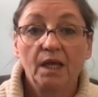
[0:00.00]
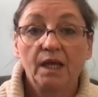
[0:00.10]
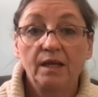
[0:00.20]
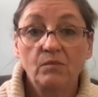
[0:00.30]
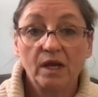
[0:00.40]

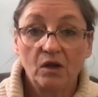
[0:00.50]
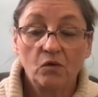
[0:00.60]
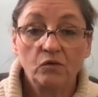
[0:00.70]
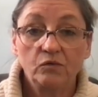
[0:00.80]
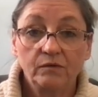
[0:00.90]
In my
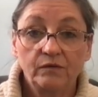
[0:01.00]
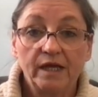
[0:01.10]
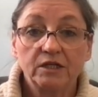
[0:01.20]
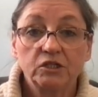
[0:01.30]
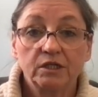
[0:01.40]
own
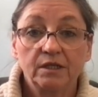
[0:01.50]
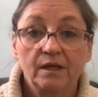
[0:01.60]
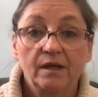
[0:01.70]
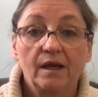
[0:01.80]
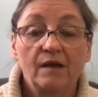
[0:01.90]
reflection
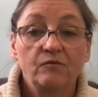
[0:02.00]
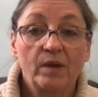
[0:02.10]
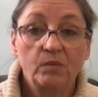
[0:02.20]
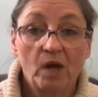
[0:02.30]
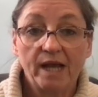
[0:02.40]
of my
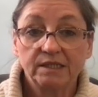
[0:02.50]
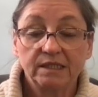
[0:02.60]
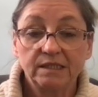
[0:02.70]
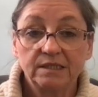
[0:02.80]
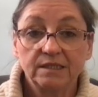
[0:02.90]

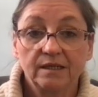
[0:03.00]
practice,